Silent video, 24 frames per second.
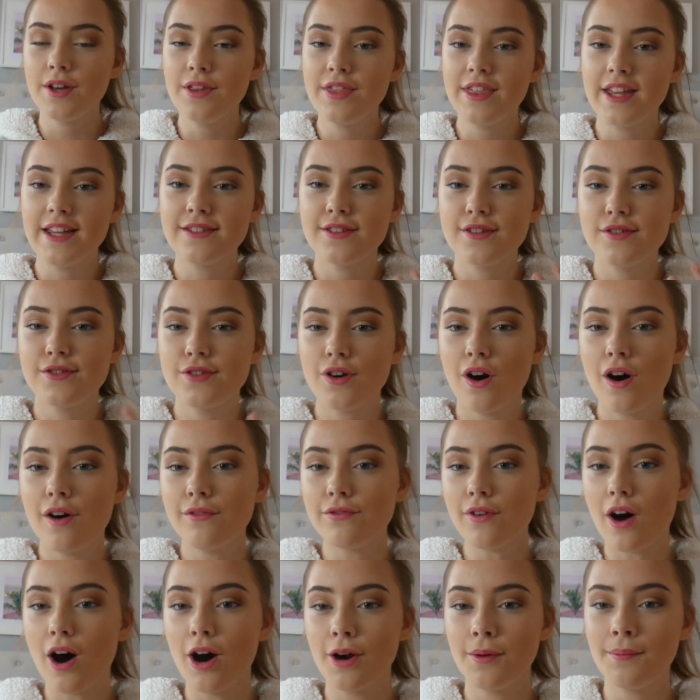So these are sort
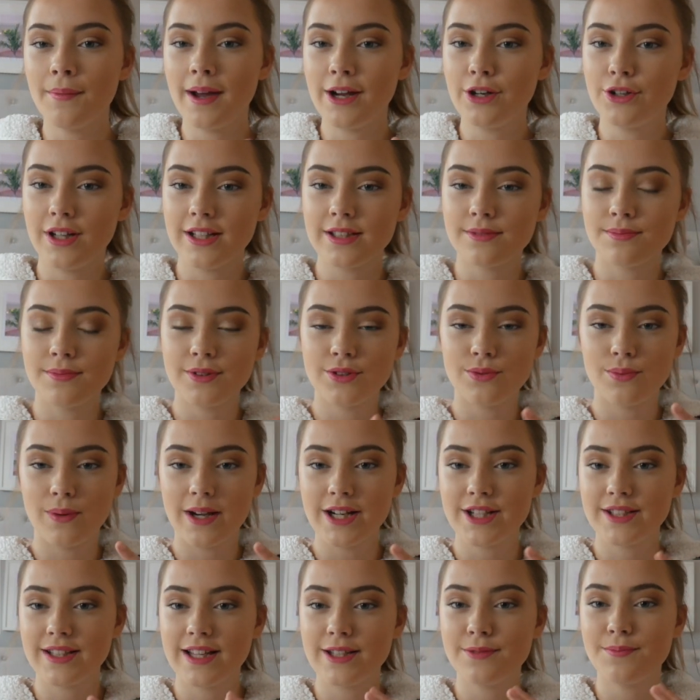of on my Christmas
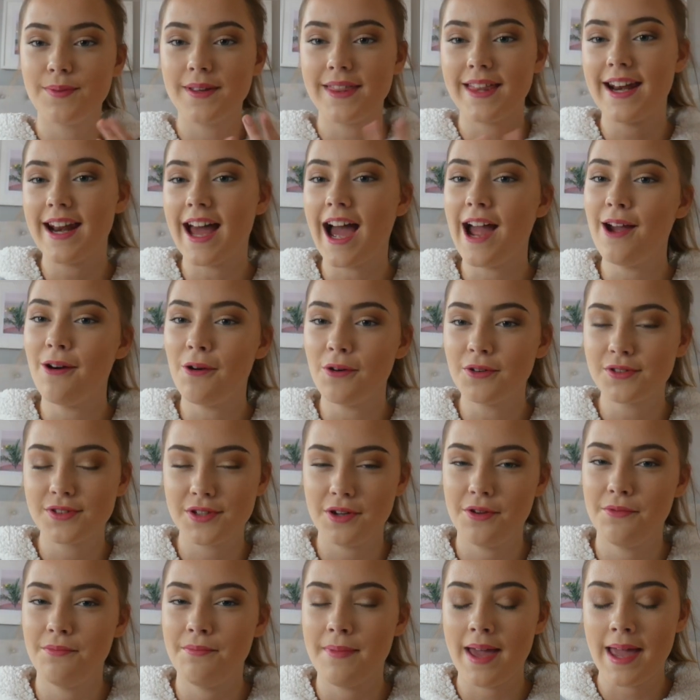wish list, but then I
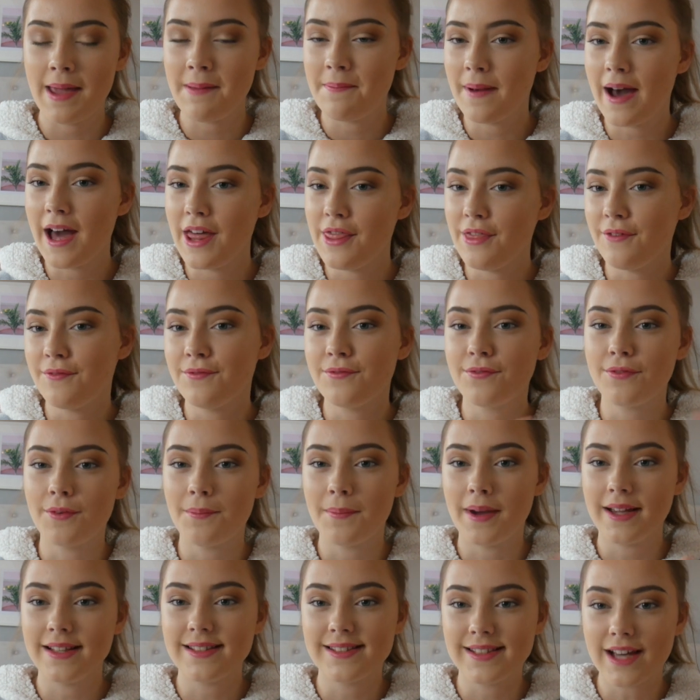also may buy them for
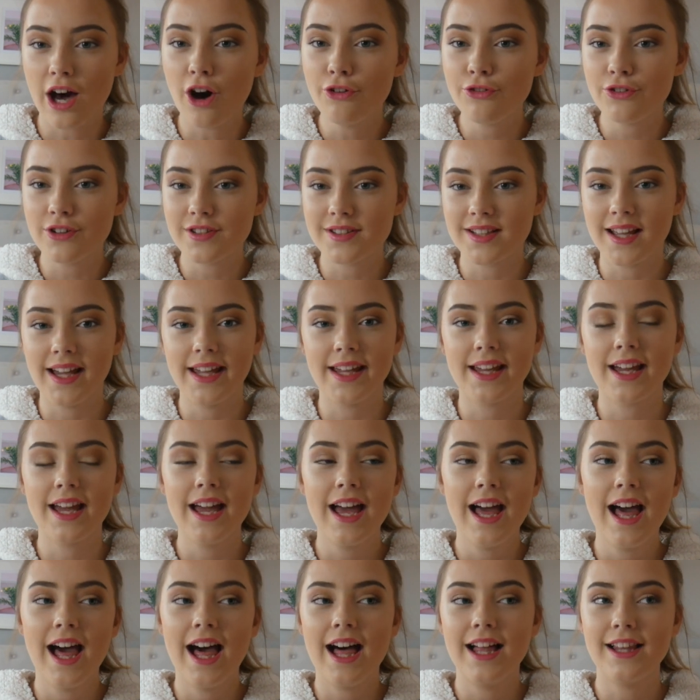myself as like
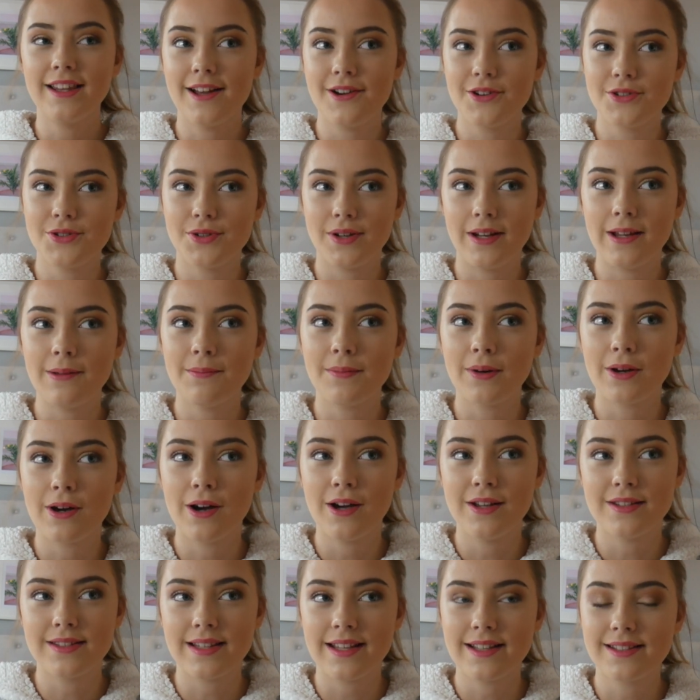a little treat
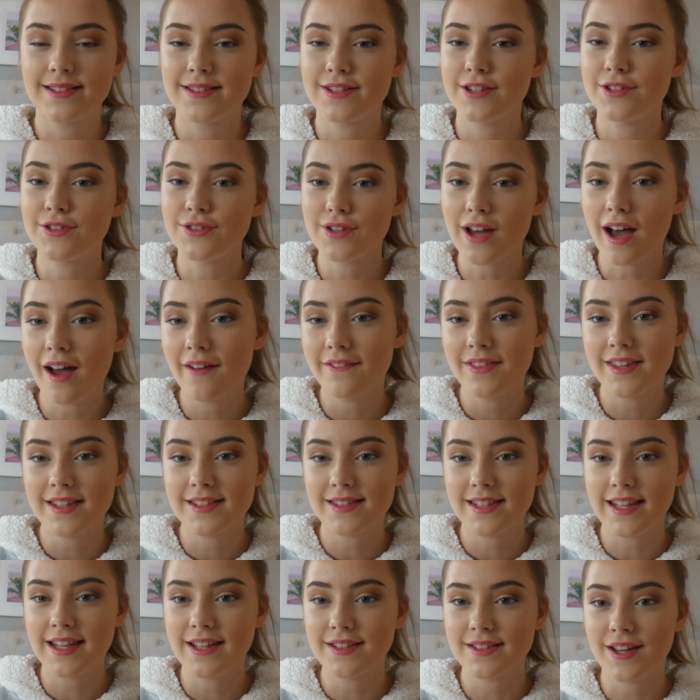because it's the start of the
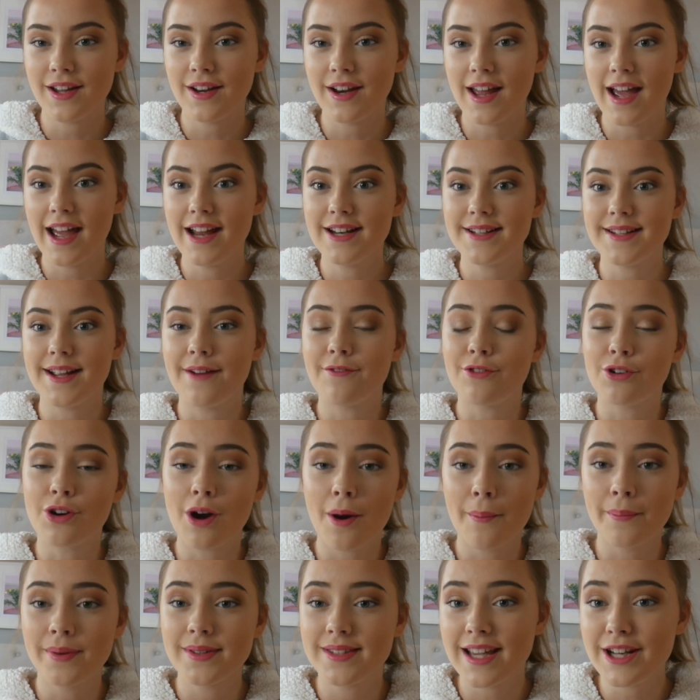season. I actually have a
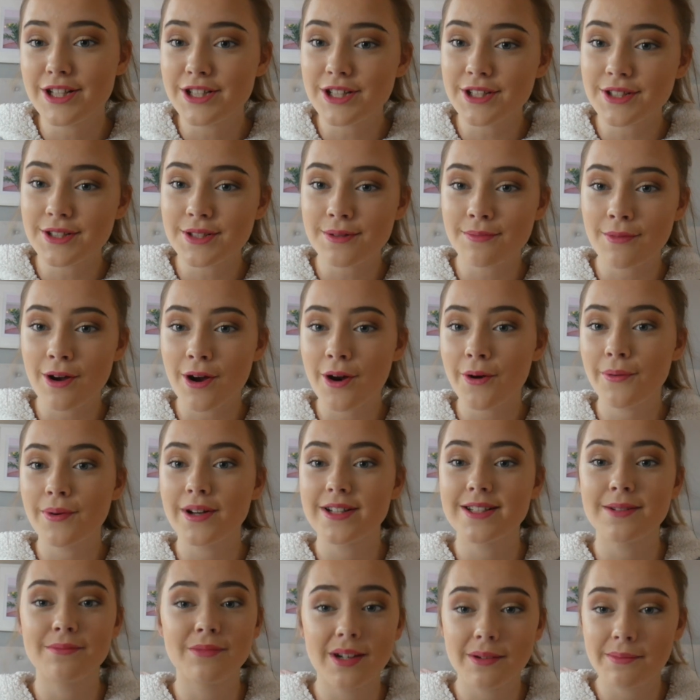competition tomorrow
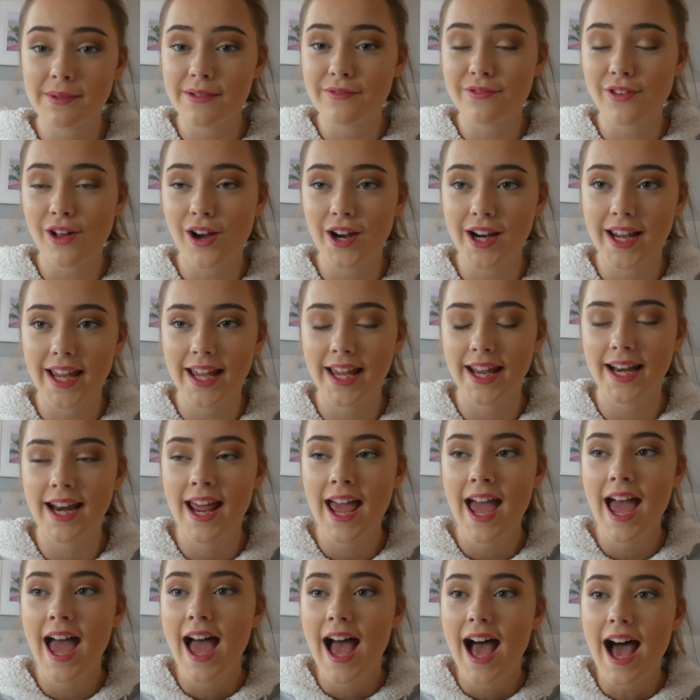which I'm going to be vlogging
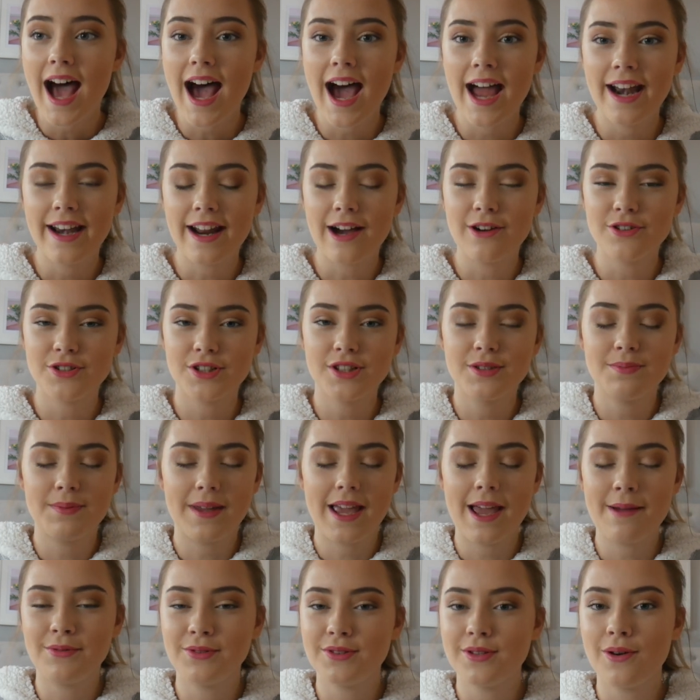and I'll just
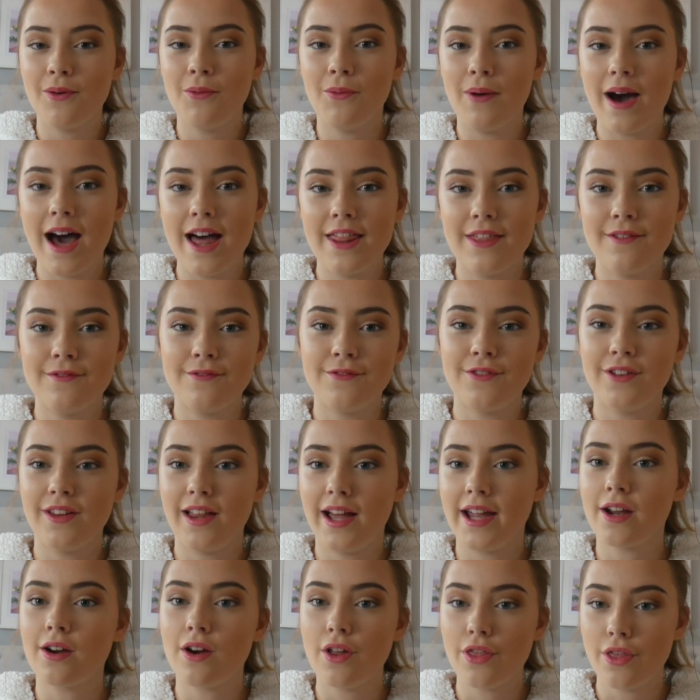be able to wear them for
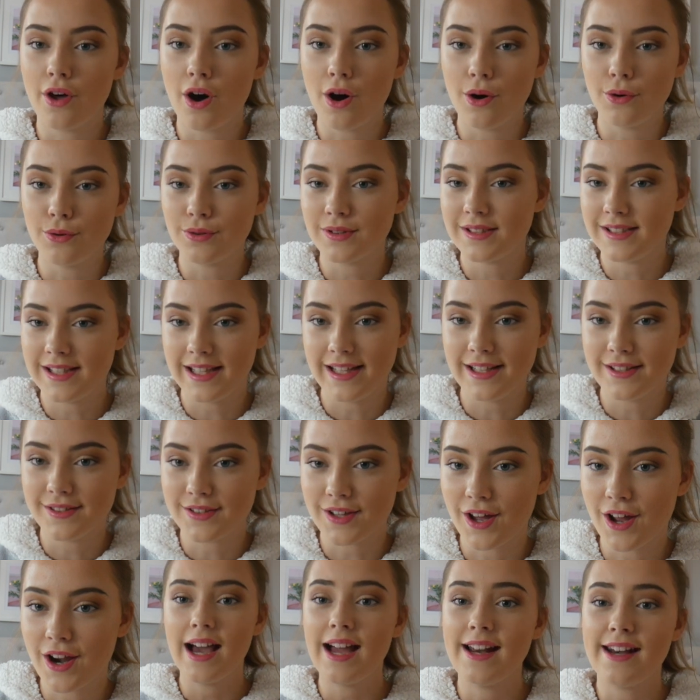like the whole
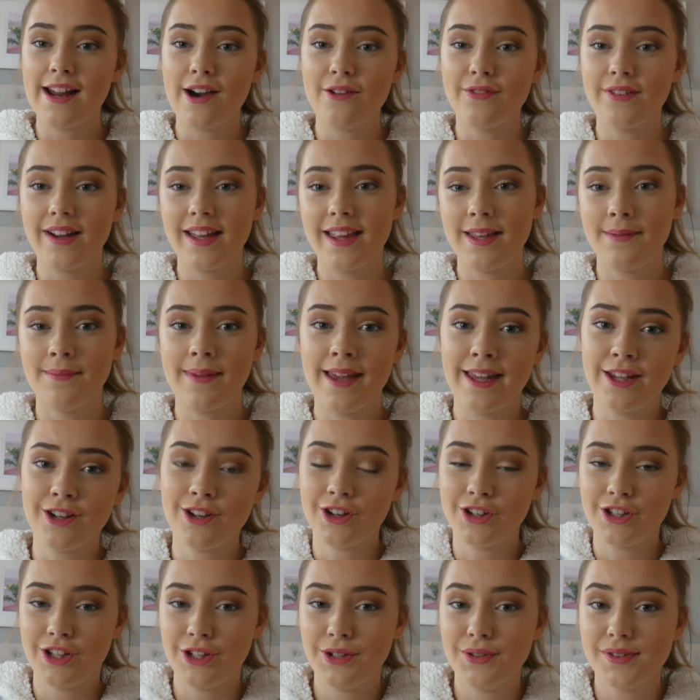season and I'll really make
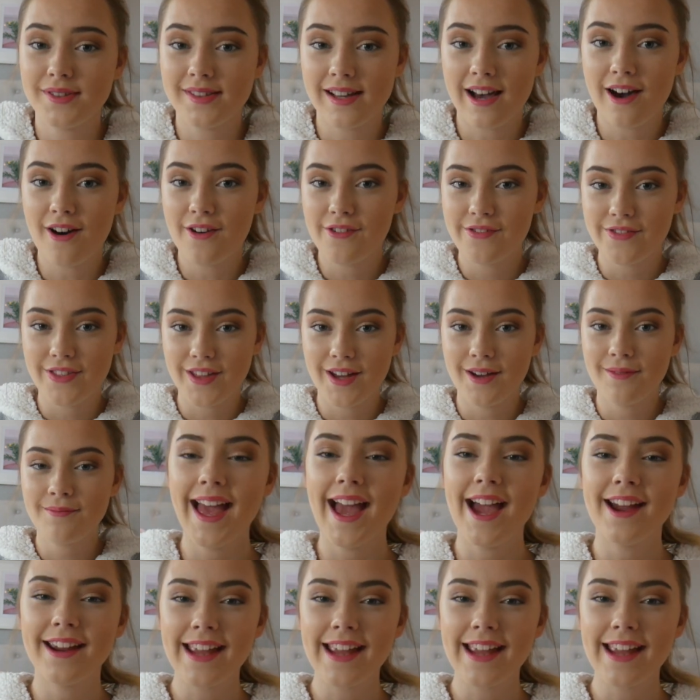good use out of them.